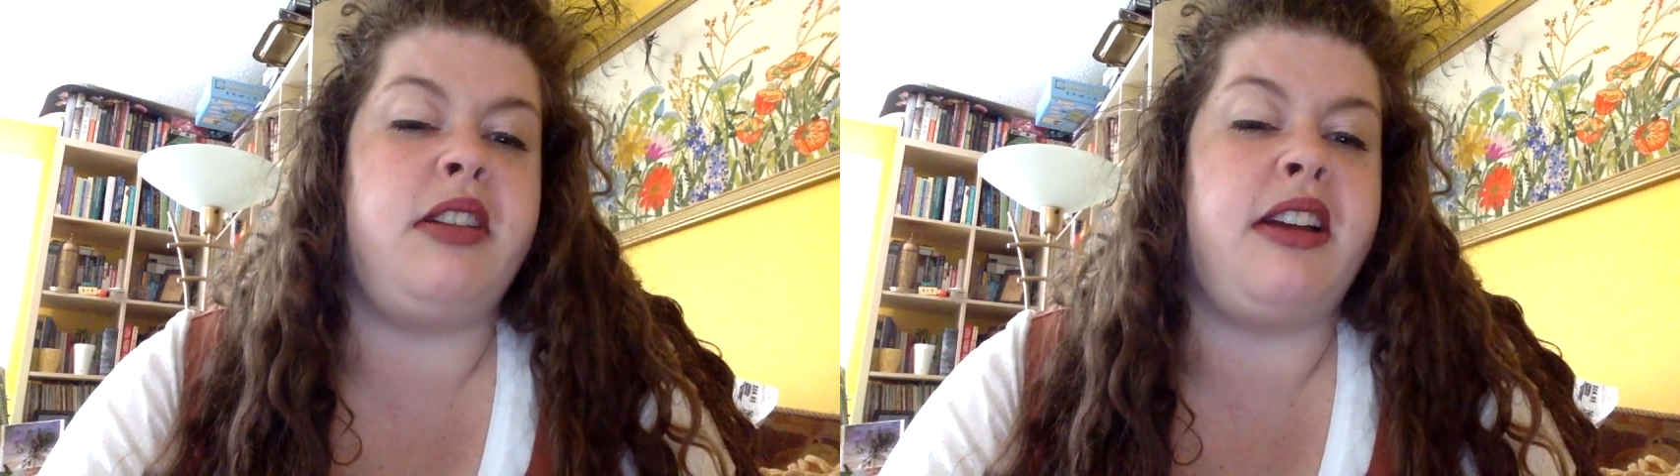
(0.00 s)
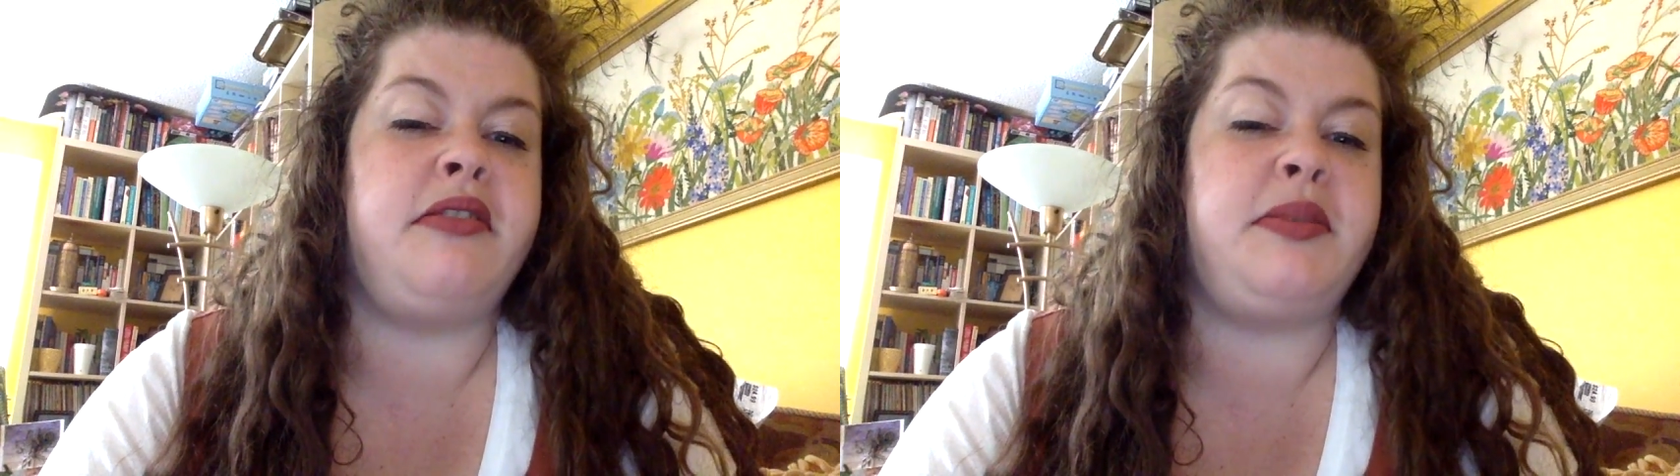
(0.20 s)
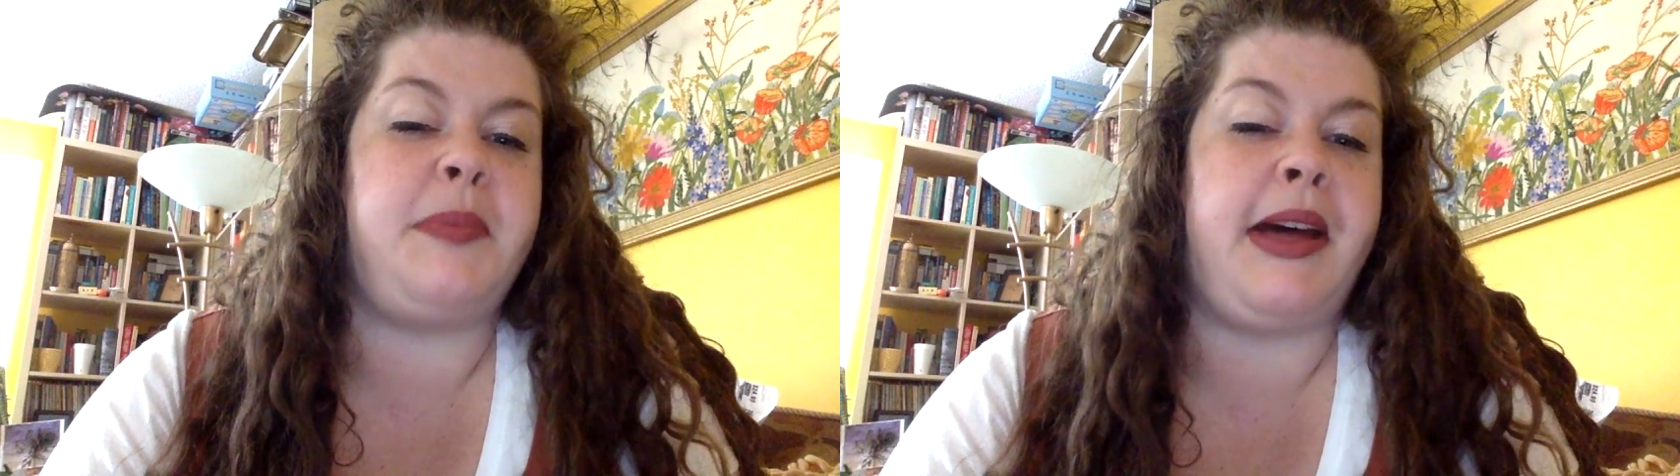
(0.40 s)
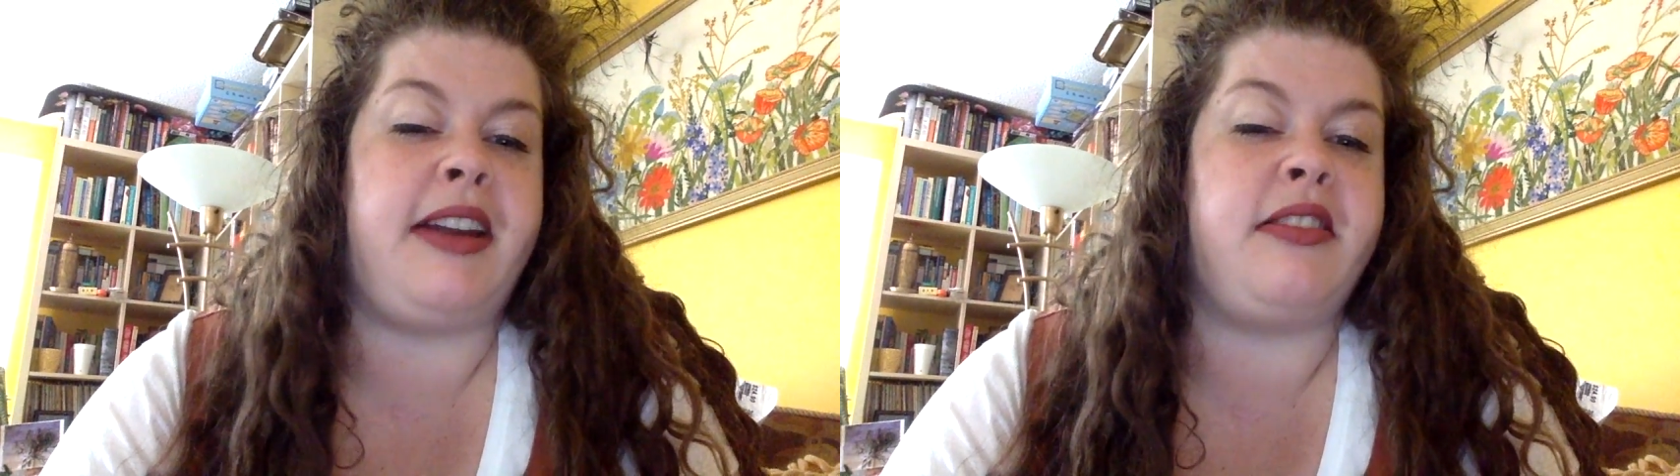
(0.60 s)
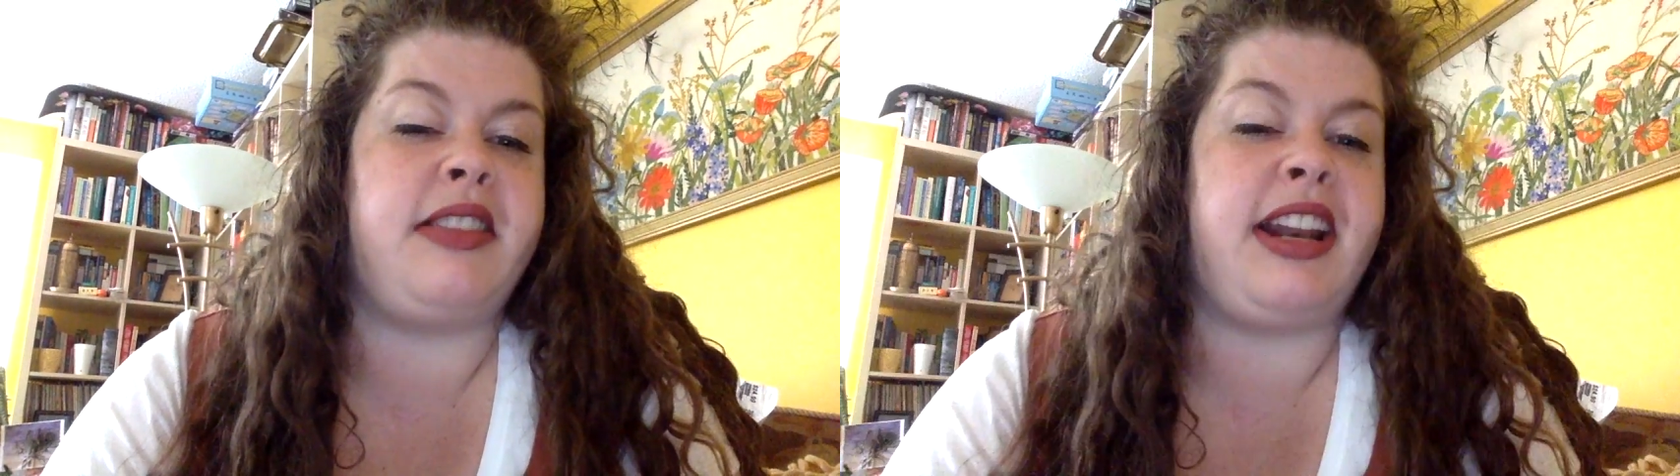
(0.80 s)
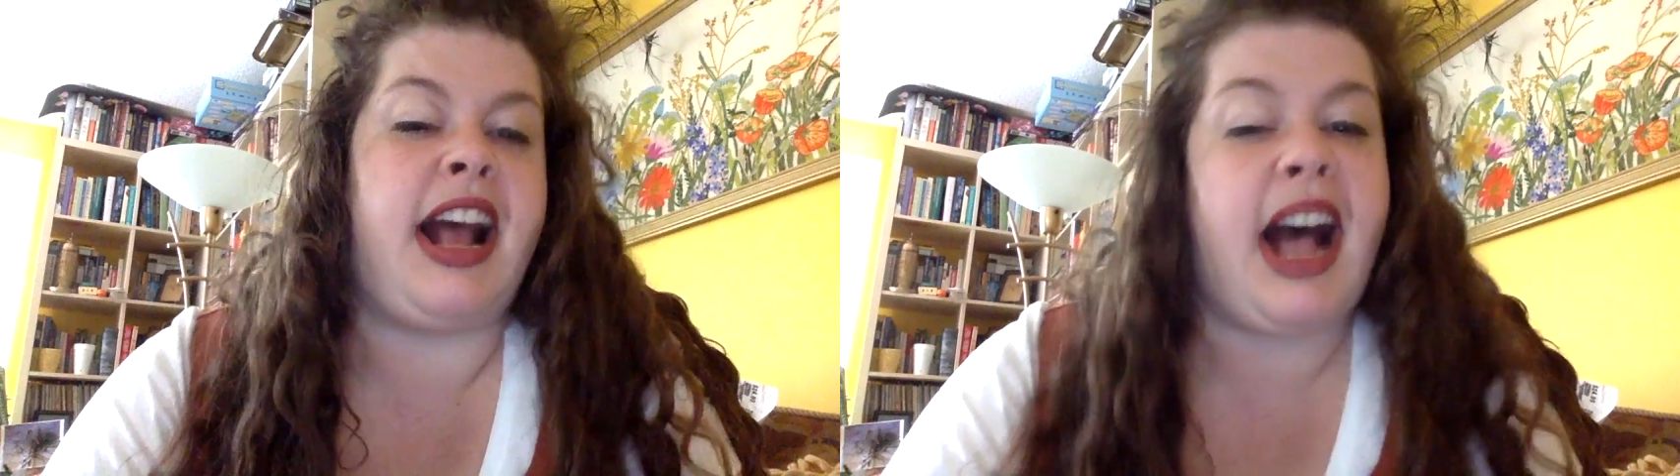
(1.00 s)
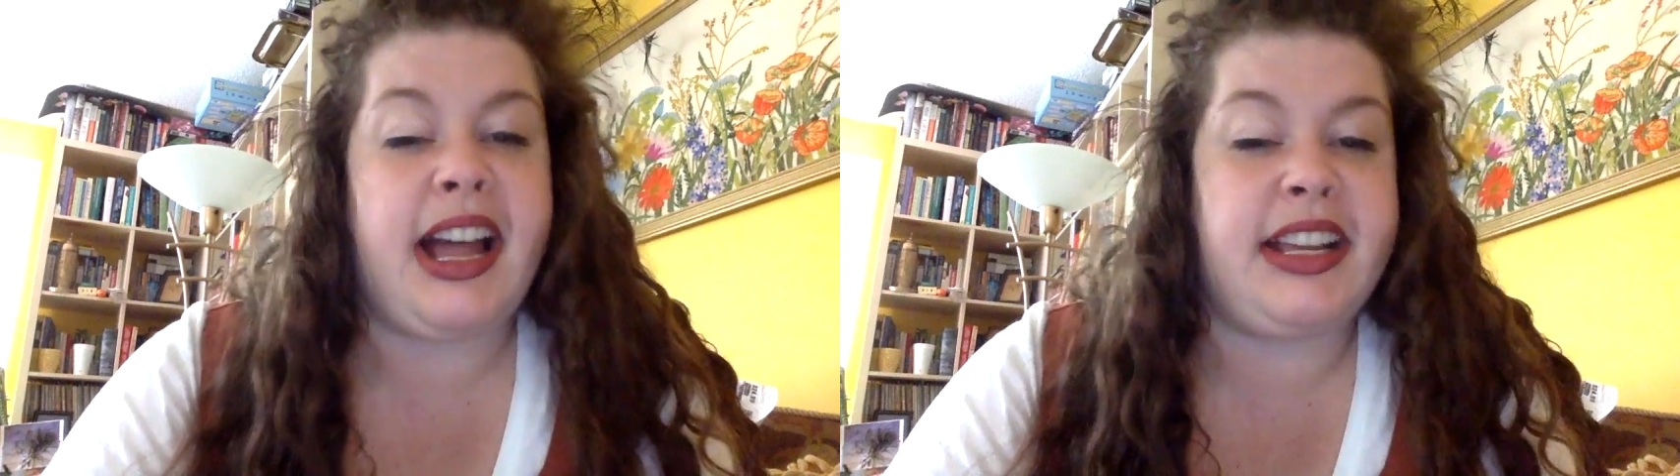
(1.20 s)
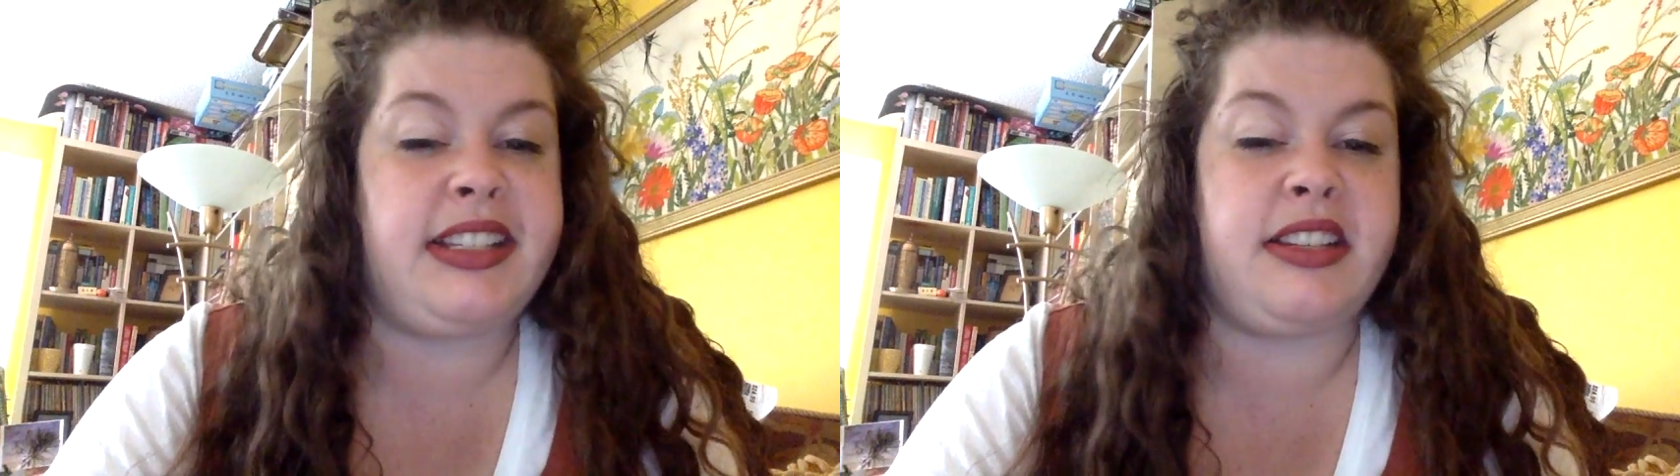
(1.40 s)
knows better than
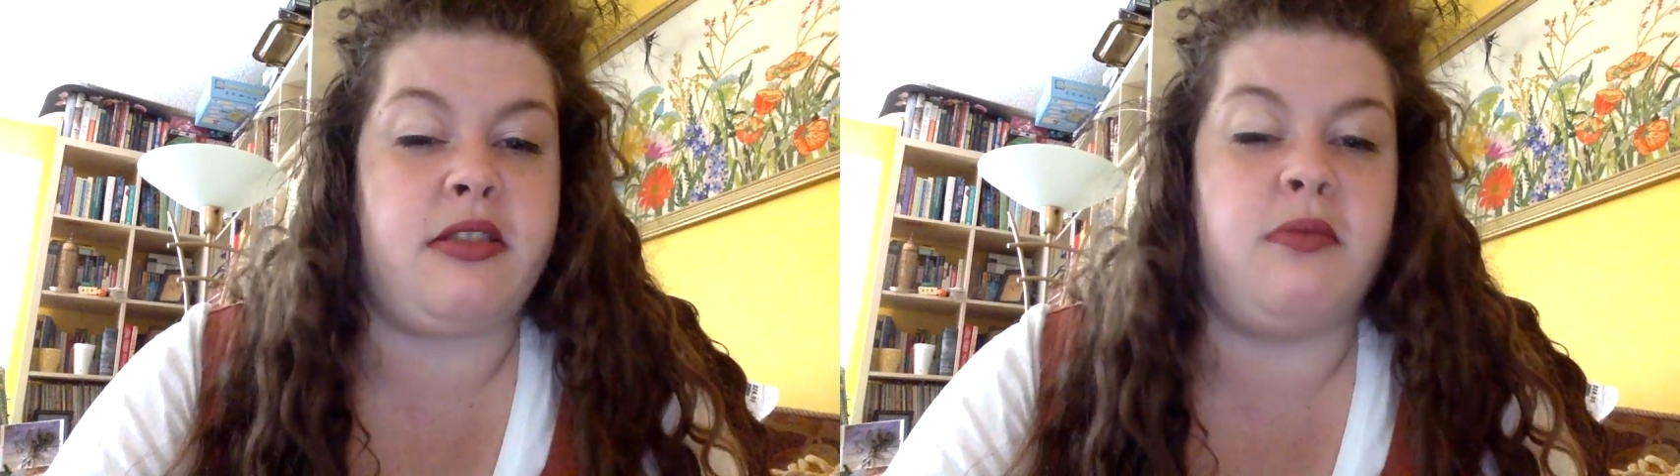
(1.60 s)
I do